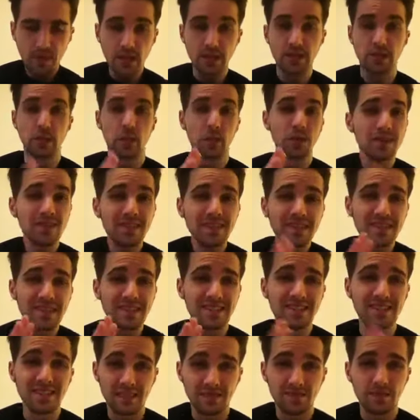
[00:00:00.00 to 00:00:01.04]
The only thing
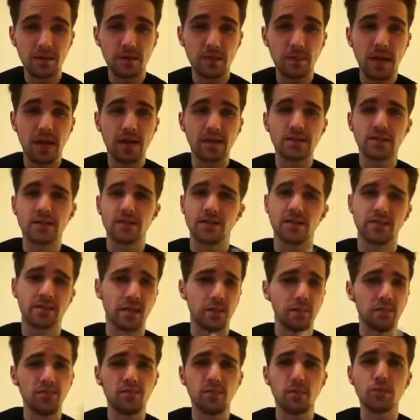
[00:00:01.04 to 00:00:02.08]
that's different about it is
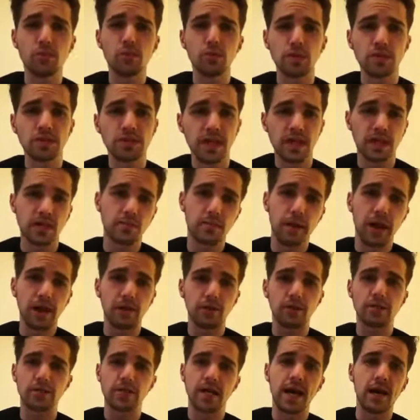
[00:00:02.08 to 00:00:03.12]
some of them you could take the
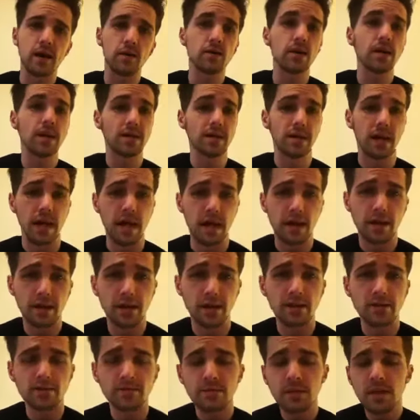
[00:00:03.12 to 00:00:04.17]
batteries out, like the
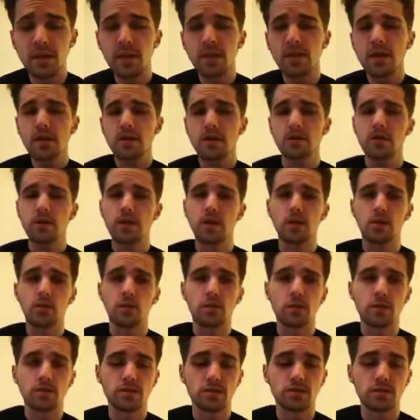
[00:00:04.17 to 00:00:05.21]
Hannah. The other
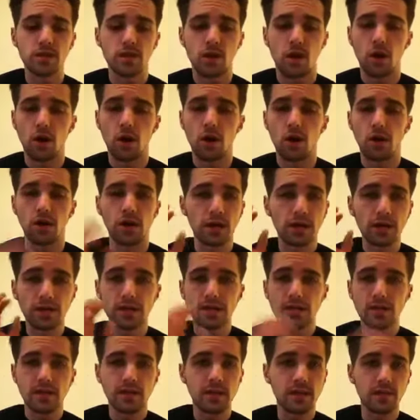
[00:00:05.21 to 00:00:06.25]
ones are
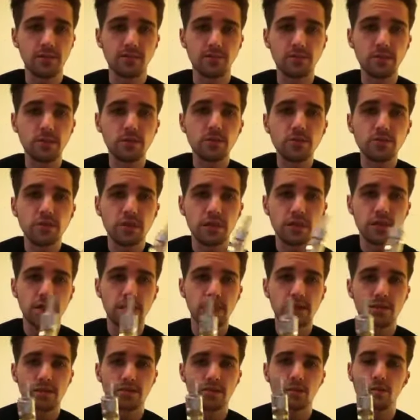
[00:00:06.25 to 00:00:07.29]
infused in
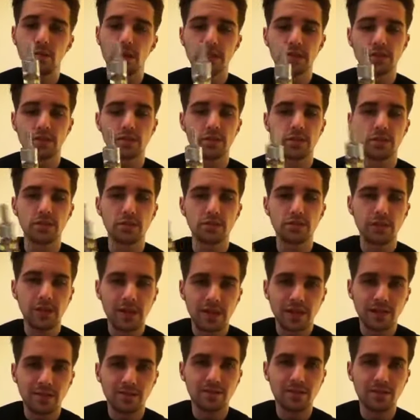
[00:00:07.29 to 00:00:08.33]
here, so basically you
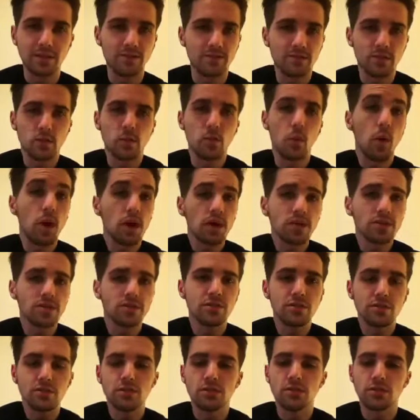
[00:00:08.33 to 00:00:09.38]
can't, if you wanted
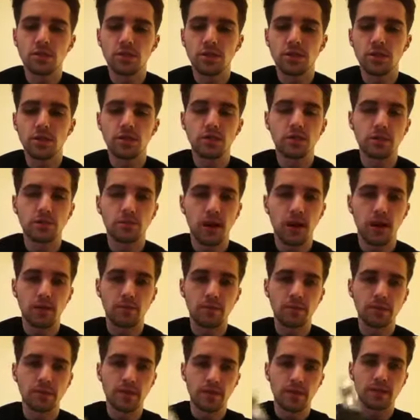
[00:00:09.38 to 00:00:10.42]
to, you could
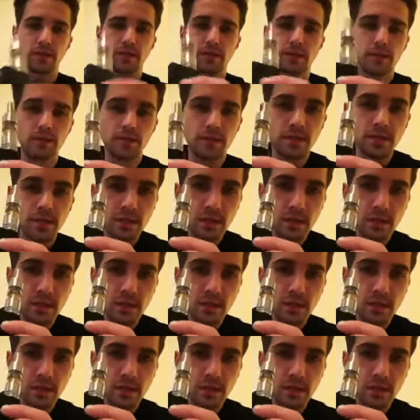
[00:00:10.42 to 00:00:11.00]
probably take these